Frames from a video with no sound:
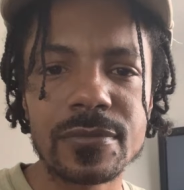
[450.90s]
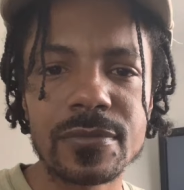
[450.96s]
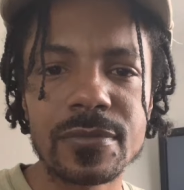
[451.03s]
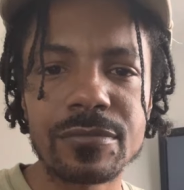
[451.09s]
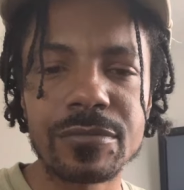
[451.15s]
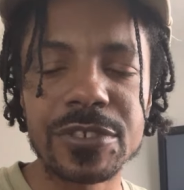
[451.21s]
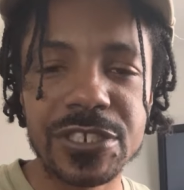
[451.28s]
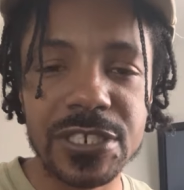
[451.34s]

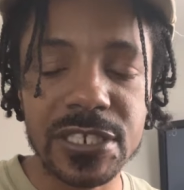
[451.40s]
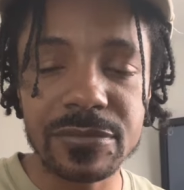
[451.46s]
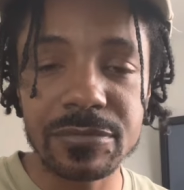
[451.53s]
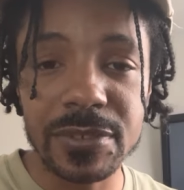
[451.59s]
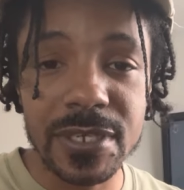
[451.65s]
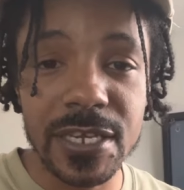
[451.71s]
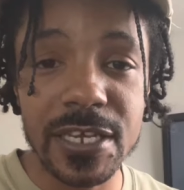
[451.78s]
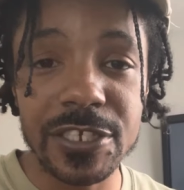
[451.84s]
But just
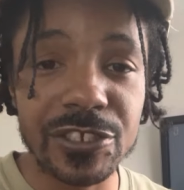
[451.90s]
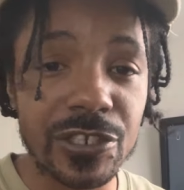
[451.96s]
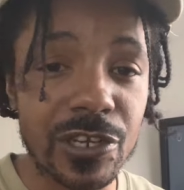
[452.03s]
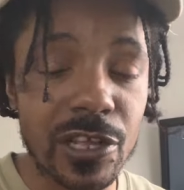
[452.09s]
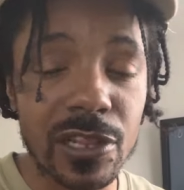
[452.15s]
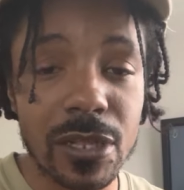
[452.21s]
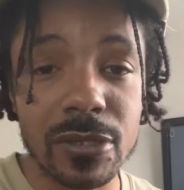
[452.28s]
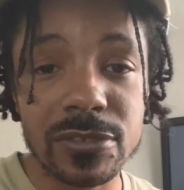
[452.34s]
because you're
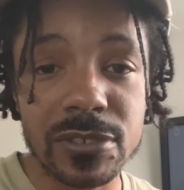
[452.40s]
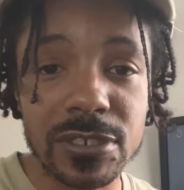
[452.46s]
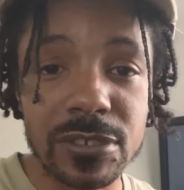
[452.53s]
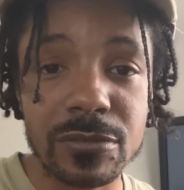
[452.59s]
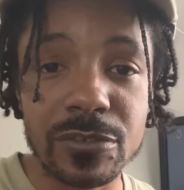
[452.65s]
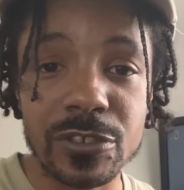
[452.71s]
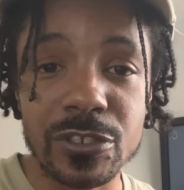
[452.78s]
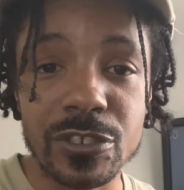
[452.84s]
close to
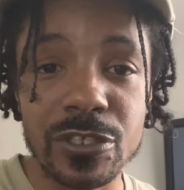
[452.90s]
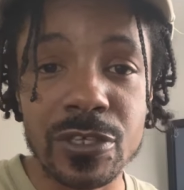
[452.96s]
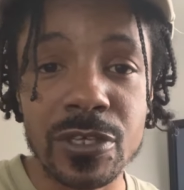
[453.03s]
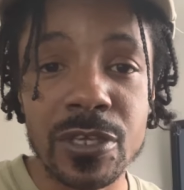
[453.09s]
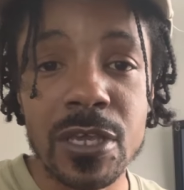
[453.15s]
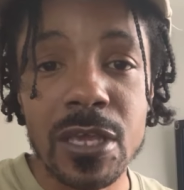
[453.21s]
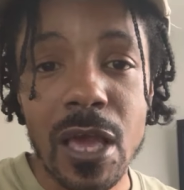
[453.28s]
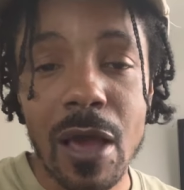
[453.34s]
them,
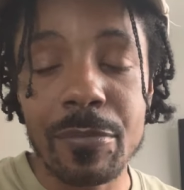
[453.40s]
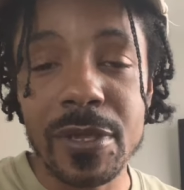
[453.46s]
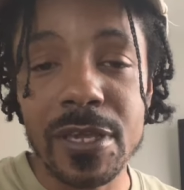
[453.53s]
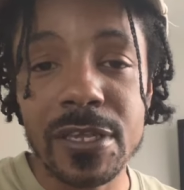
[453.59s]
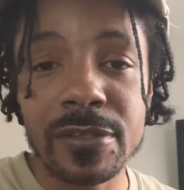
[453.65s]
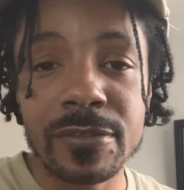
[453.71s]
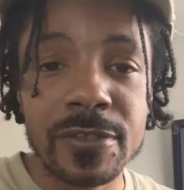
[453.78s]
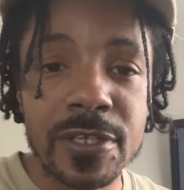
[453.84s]
I
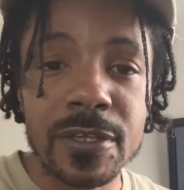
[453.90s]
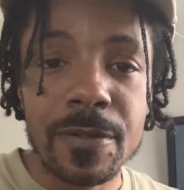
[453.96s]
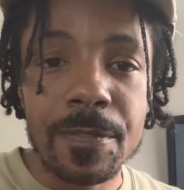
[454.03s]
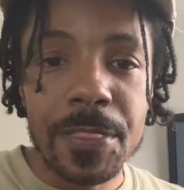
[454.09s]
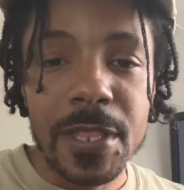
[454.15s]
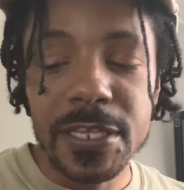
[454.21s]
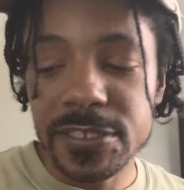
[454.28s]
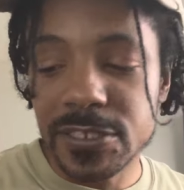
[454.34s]
mean,
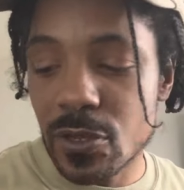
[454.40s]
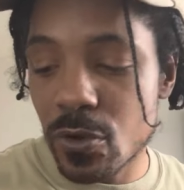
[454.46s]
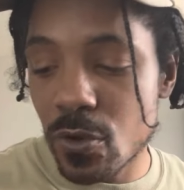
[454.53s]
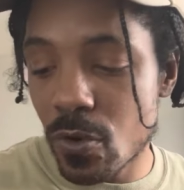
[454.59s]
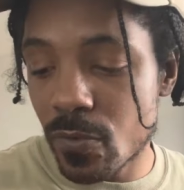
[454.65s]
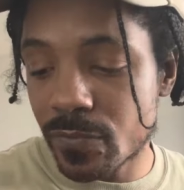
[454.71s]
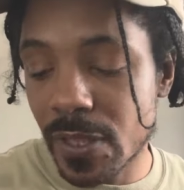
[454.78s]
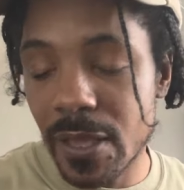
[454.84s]
it's
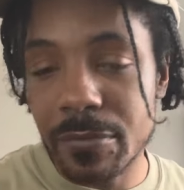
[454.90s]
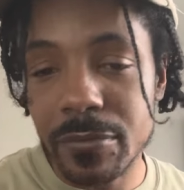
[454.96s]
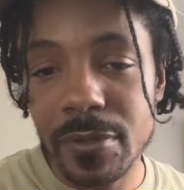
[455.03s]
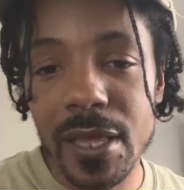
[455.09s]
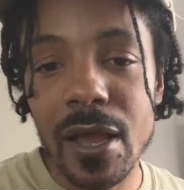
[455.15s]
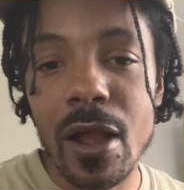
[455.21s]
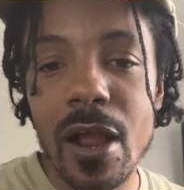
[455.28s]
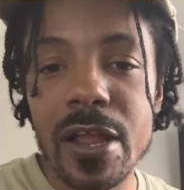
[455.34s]
cool. They
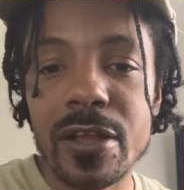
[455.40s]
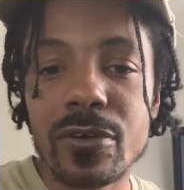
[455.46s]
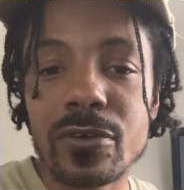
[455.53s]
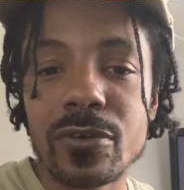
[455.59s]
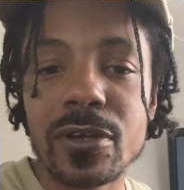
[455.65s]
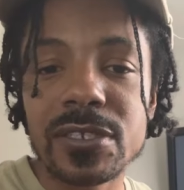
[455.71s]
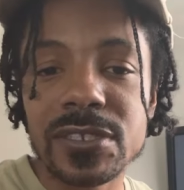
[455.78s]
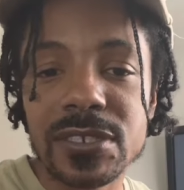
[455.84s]
like, all right, here
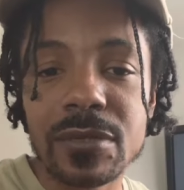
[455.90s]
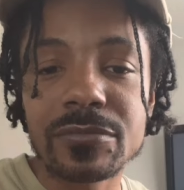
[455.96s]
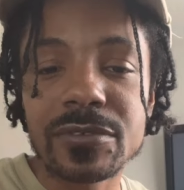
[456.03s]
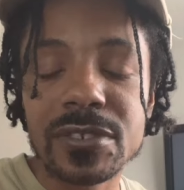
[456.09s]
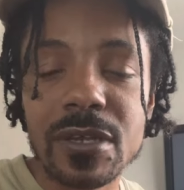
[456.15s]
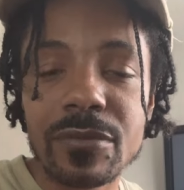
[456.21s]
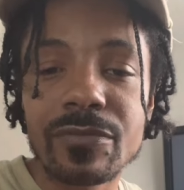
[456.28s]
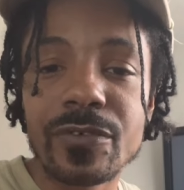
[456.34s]
go some
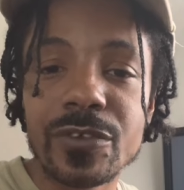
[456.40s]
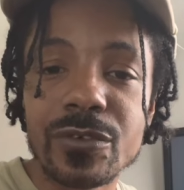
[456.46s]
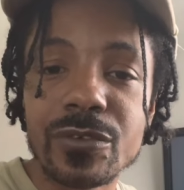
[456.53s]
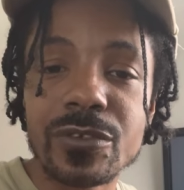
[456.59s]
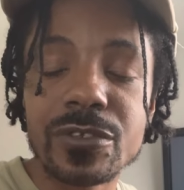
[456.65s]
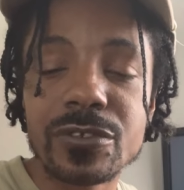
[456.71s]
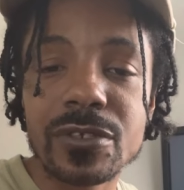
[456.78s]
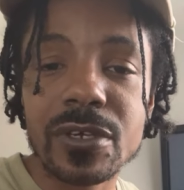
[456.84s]
something for you
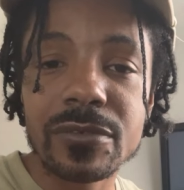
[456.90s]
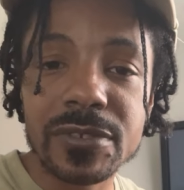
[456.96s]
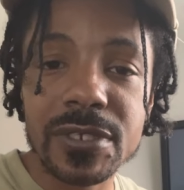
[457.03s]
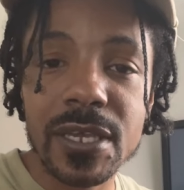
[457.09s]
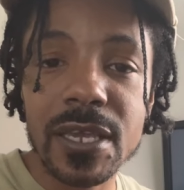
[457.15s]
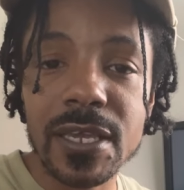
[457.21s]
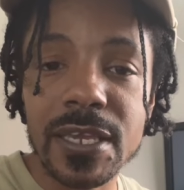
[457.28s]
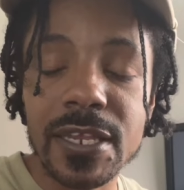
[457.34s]
to, you know what I'm
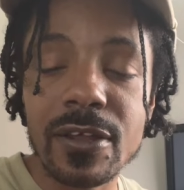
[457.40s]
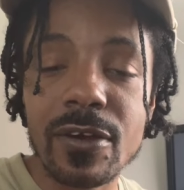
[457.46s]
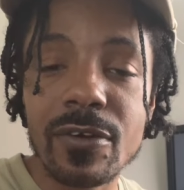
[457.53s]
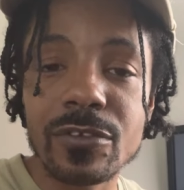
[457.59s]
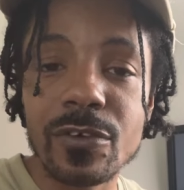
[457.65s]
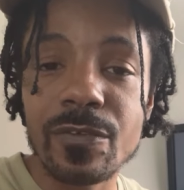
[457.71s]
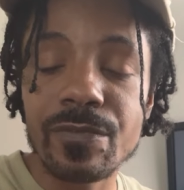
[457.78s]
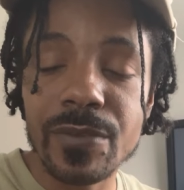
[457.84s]
saying, get
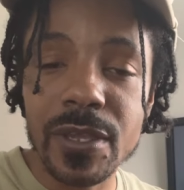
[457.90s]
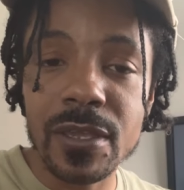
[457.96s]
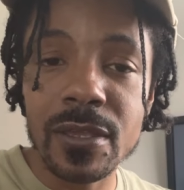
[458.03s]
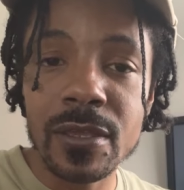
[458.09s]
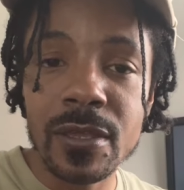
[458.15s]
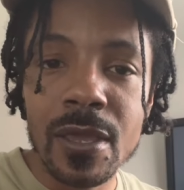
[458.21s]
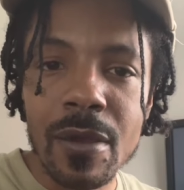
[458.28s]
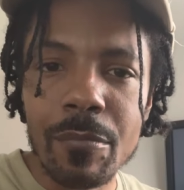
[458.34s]
on your
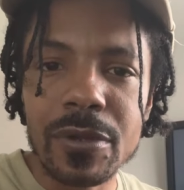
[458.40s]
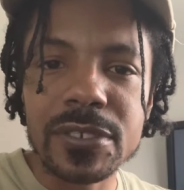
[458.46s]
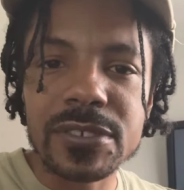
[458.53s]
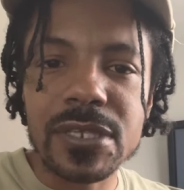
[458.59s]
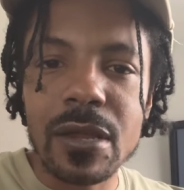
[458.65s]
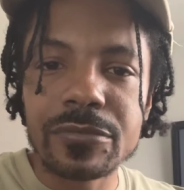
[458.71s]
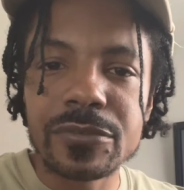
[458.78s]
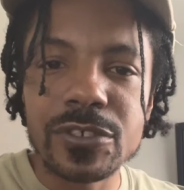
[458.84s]
feet. But
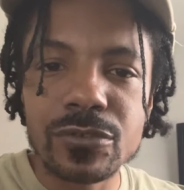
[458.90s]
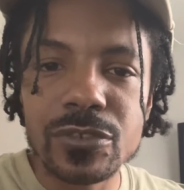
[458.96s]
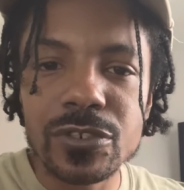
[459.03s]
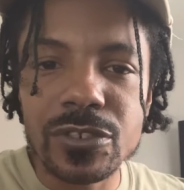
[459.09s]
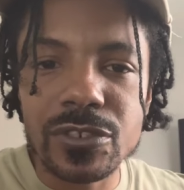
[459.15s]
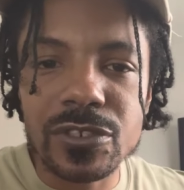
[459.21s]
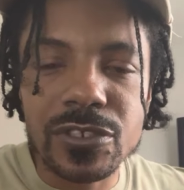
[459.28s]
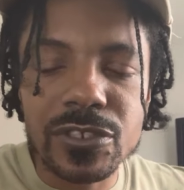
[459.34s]
it's up to you
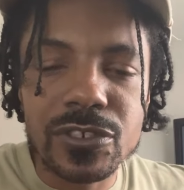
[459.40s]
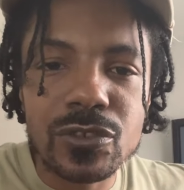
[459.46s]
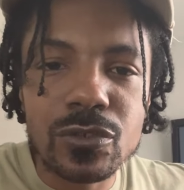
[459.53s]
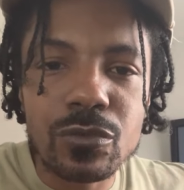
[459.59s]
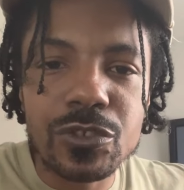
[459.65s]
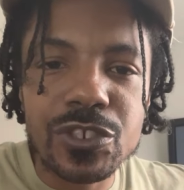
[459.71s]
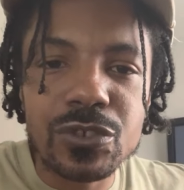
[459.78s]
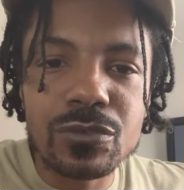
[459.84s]
to, to do
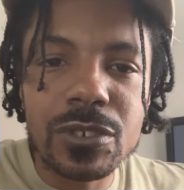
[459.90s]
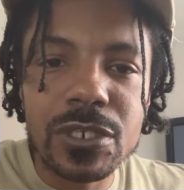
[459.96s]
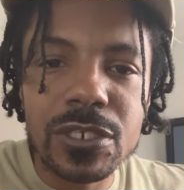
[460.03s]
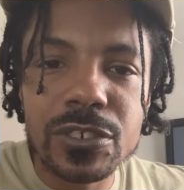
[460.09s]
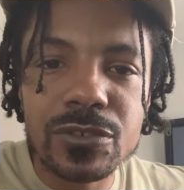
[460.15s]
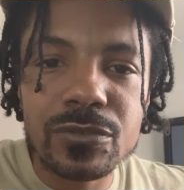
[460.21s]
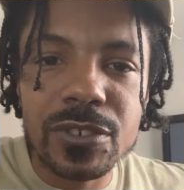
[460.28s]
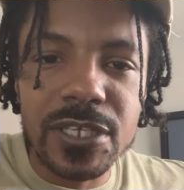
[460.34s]
what you need to
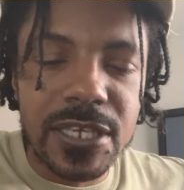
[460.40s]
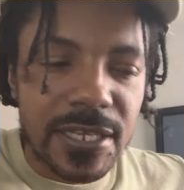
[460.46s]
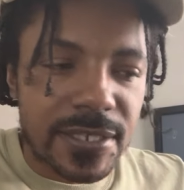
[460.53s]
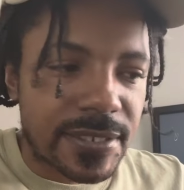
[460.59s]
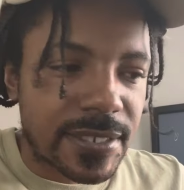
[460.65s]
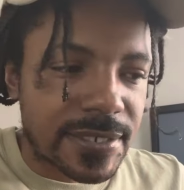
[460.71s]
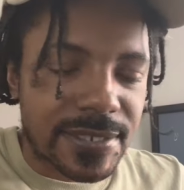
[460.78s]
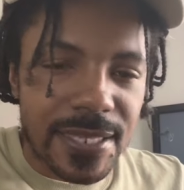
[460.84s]
do to get
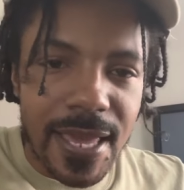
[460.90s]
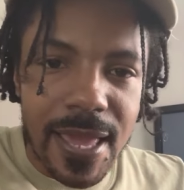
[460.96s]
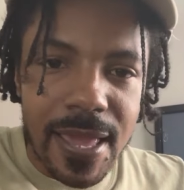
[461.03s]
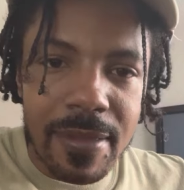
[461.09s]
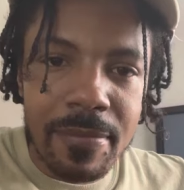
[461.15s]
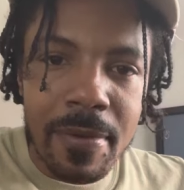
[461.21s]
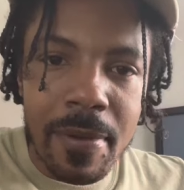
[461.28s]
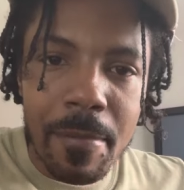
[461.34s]
this
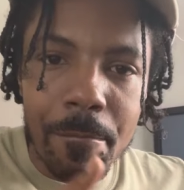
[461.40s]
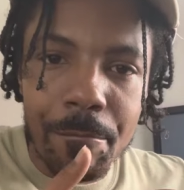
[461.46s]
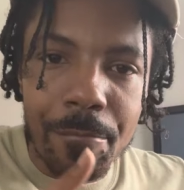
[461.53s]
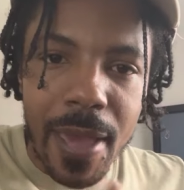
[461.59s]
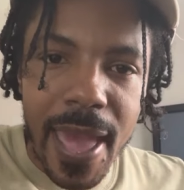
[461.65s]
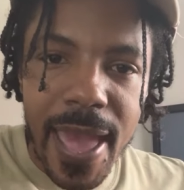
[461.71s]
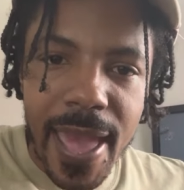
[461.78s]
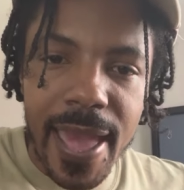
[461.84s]
same
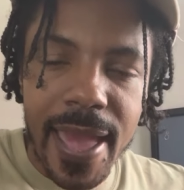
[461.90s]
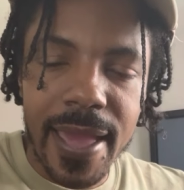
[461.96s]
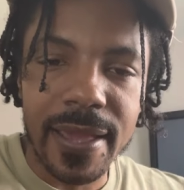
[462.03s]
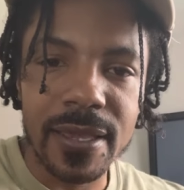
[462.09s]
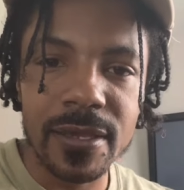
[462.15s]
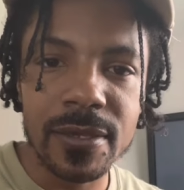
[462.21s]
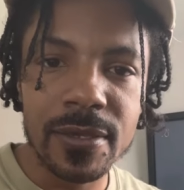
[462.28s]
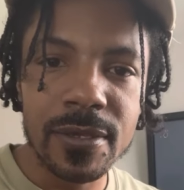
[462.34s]
bag.